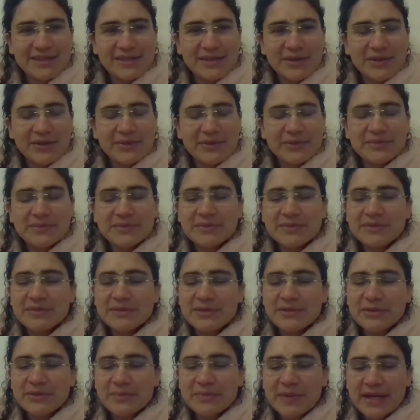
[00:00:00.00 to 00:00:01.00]
No,
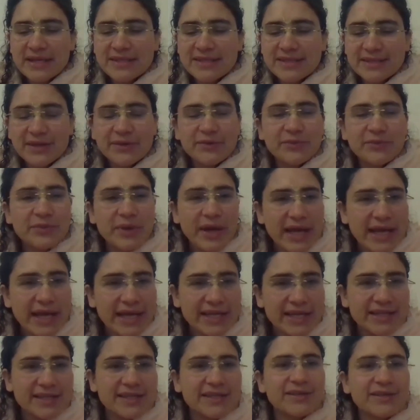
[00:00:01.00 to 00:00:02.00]
you must
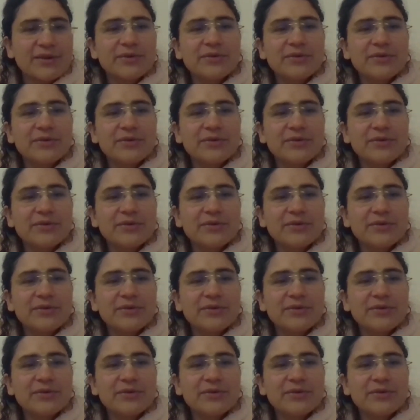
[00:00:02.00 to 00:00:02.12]
awake,